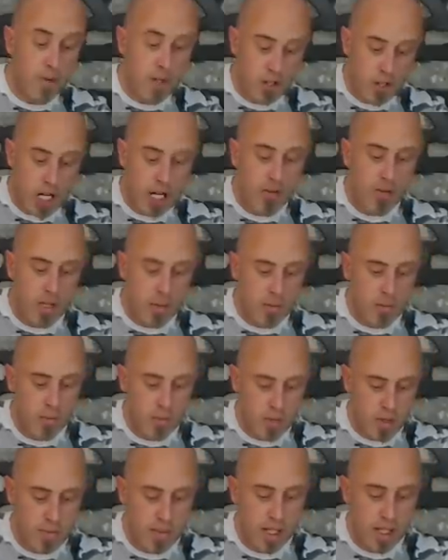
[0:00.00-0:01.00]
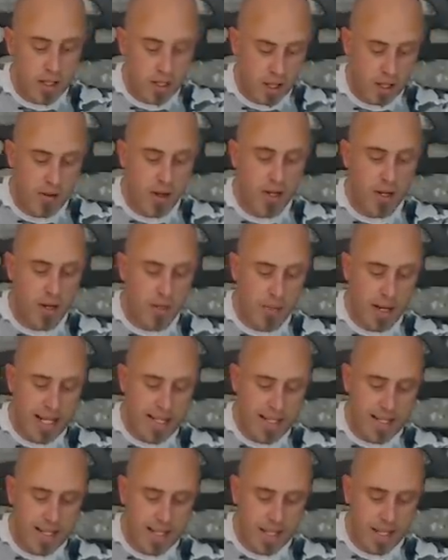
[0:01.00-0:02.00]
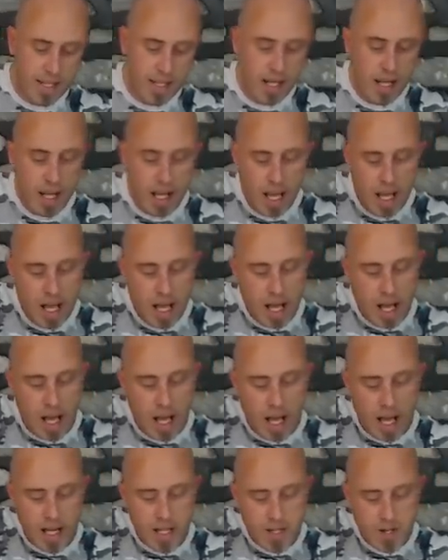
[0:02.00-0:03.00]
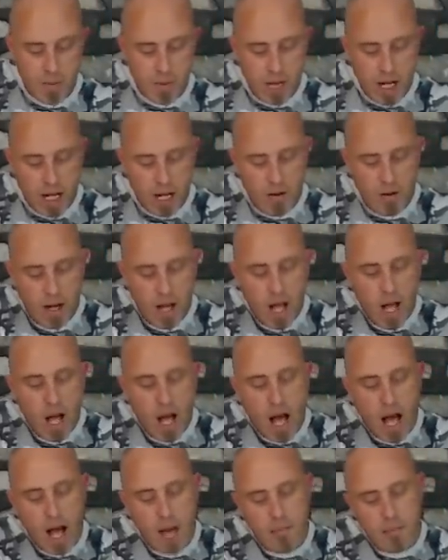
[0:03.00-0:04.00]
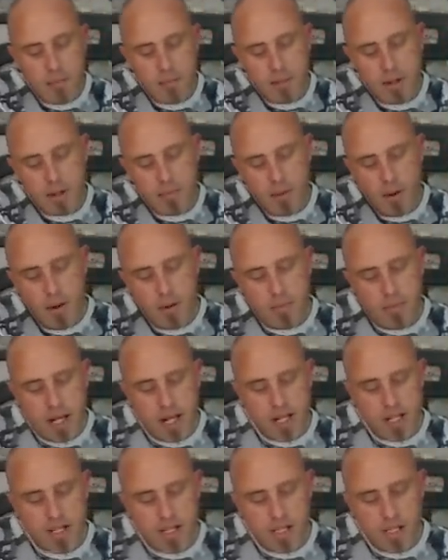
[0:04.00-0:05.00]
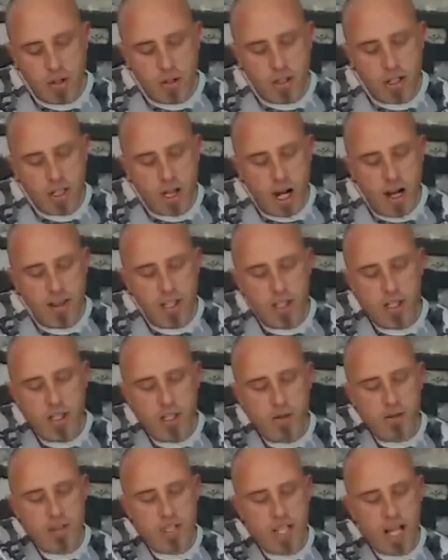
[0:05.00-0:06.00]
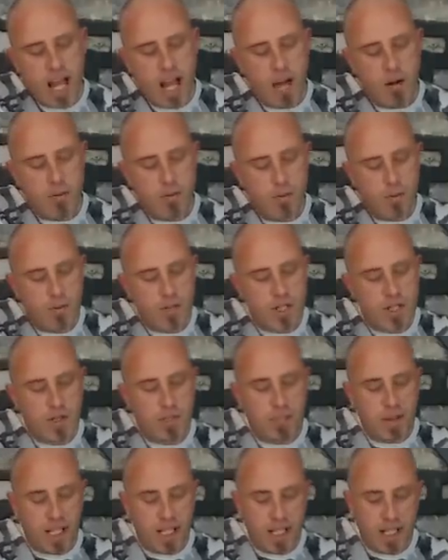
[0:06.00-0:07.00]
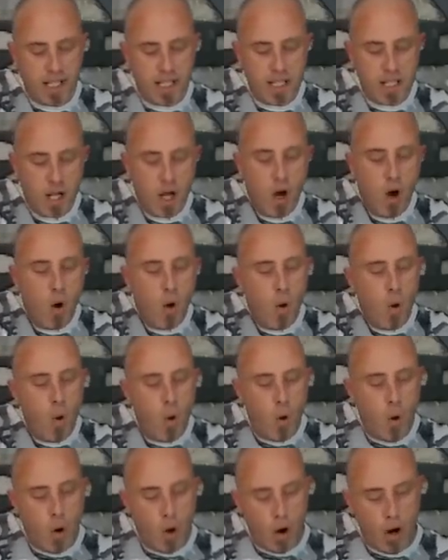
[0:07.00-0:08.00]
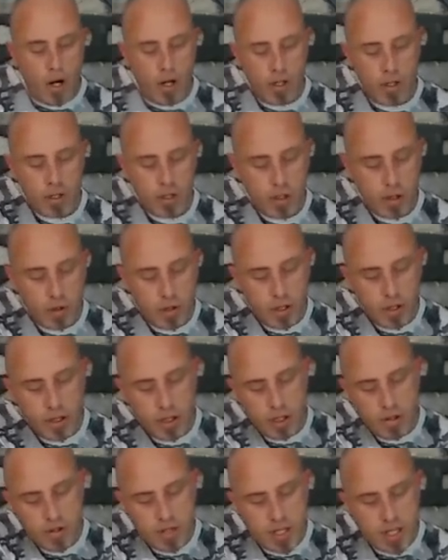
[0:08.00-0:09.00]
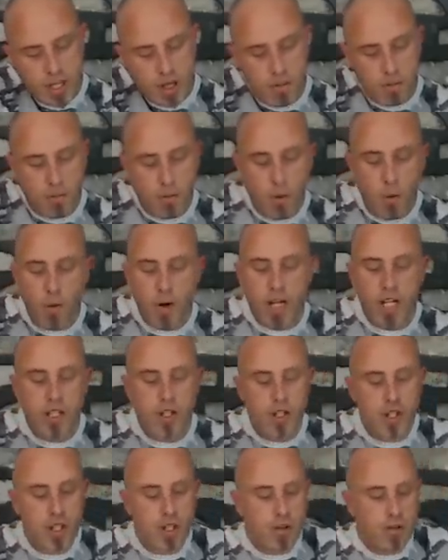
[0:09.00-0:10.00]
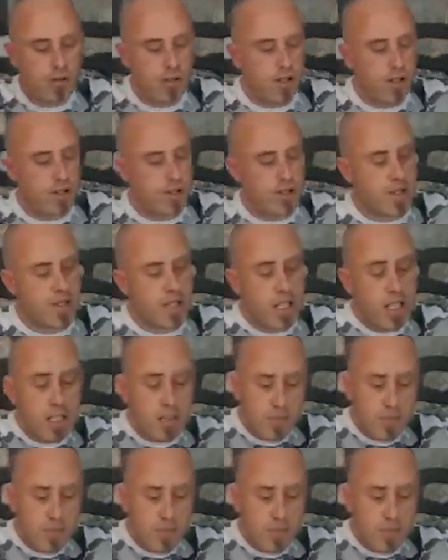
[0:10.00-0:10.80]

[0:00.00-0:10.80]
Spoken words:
generally more speaking, current capacity as well. But the point being is that you can either use that for speed or you can use it for endurance.